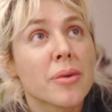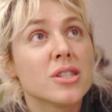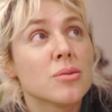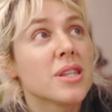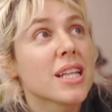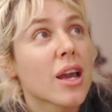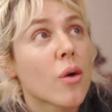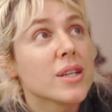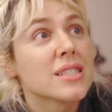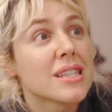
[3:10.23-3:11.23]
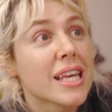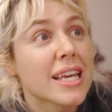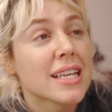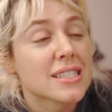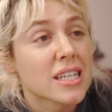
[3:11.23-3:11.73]
consuming than I always
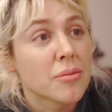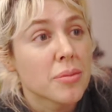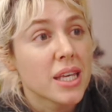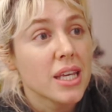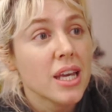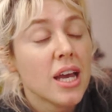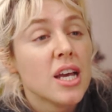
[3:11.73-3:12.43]
think it's gonna be.